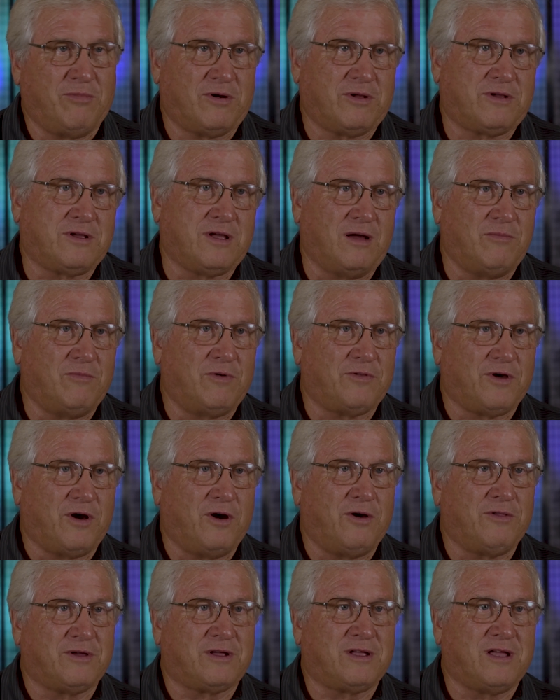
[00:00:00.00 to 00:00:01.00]
come with
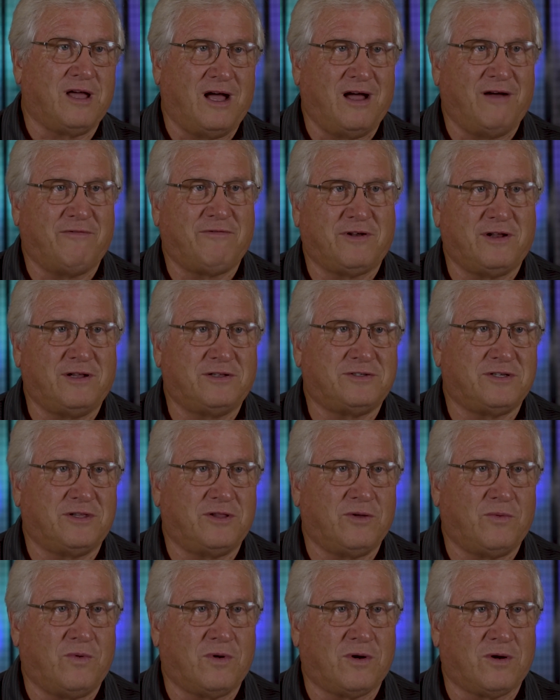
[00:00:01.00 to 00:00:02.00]
all the confidence in
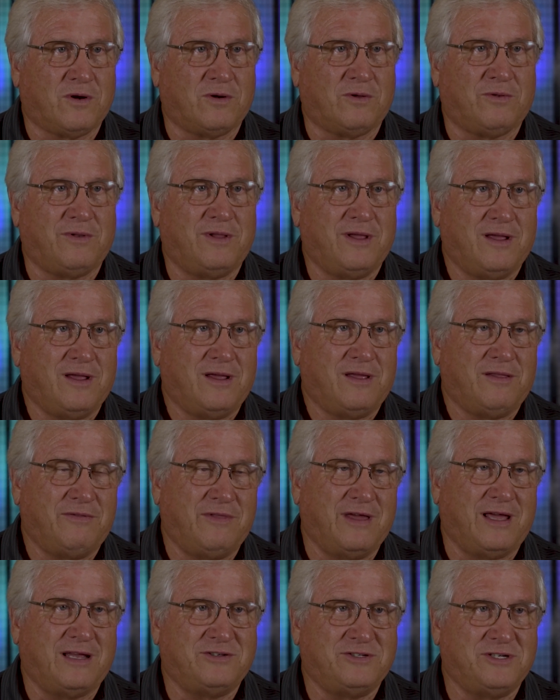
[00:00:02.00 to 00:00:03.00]
the world
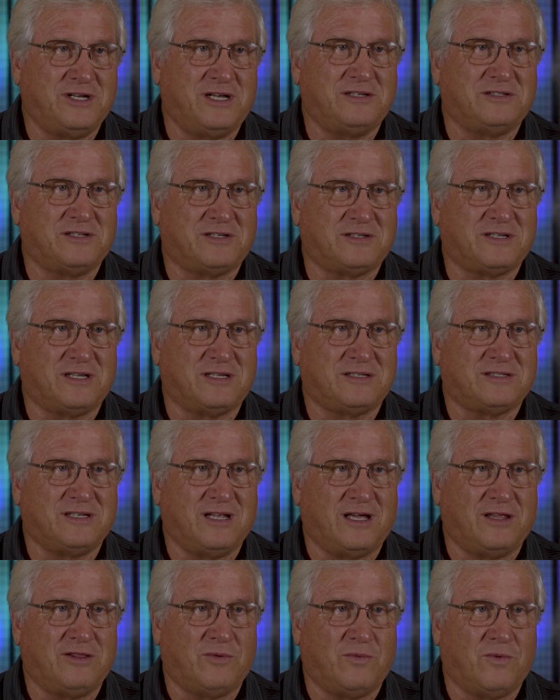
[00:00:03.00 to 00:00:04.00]
that Jesus has
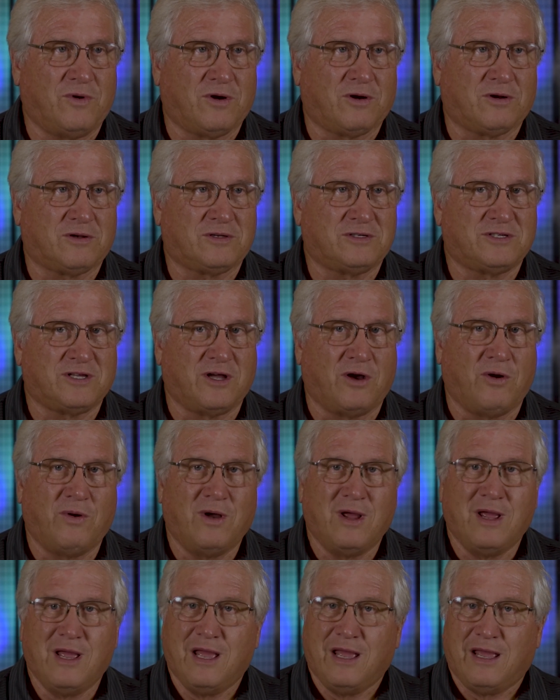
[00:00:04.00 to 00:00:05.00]
done the work. So
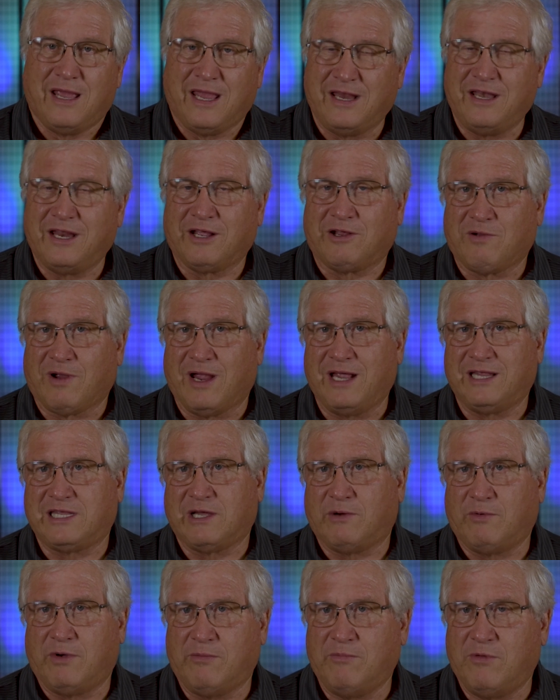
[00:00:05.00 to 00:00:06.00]
isn't it great
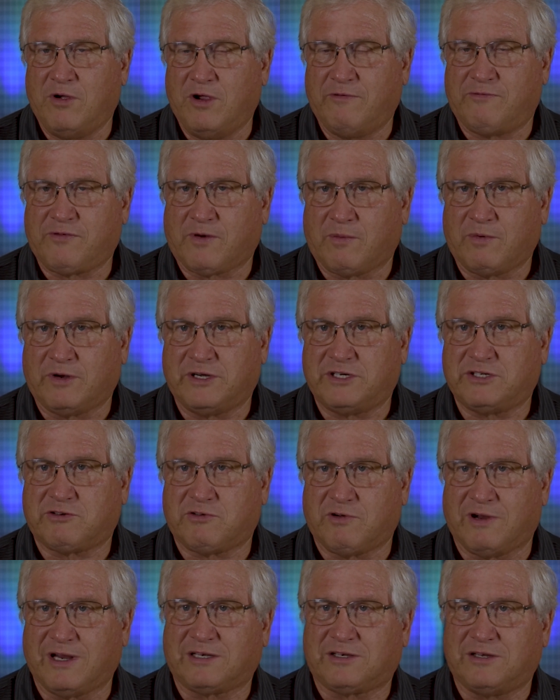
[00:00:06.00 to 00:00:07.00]
that we move from
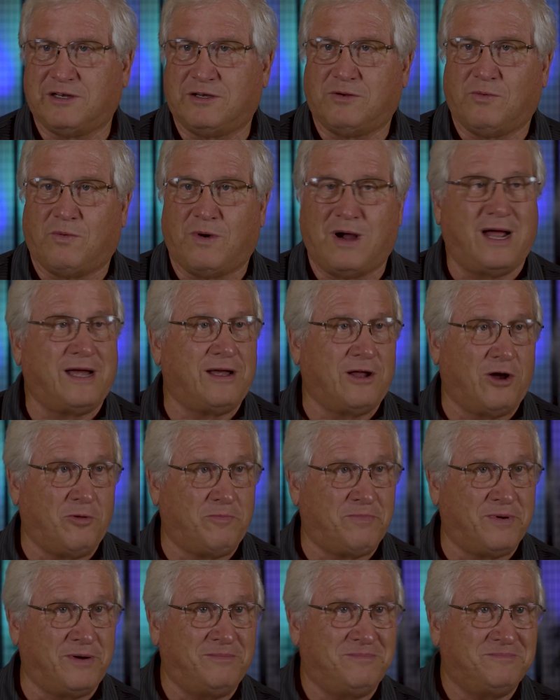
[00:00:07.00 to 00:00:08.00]
restricted to wide
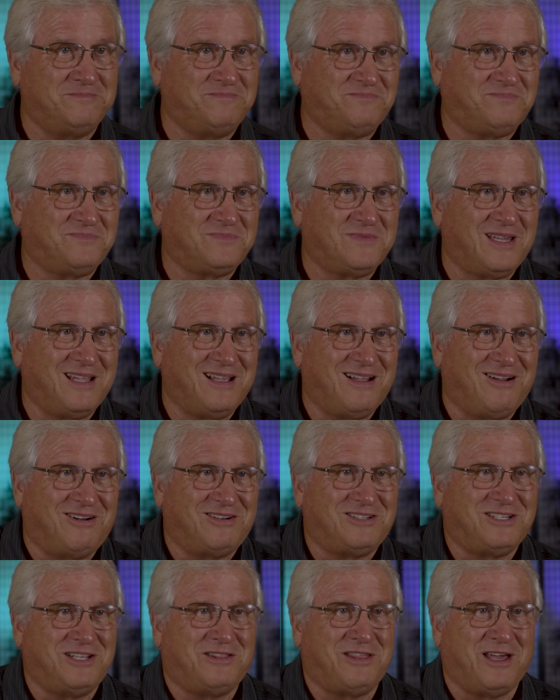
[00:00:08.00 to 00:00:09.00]
open?
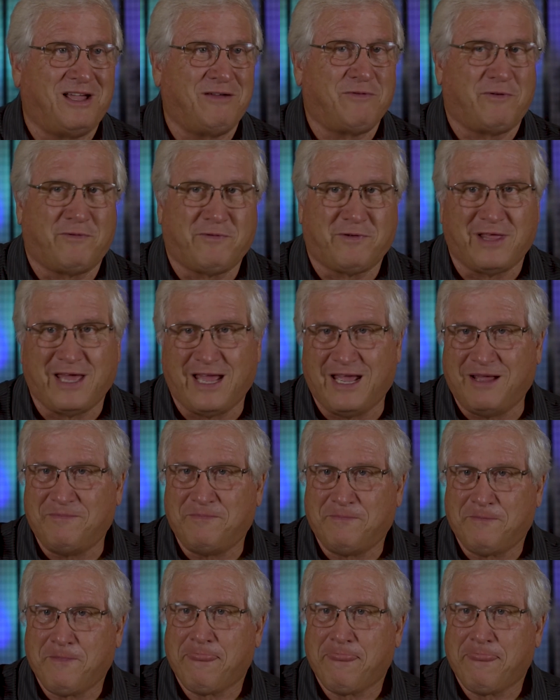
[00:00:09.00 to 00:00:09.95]
Aren't you thankful for that?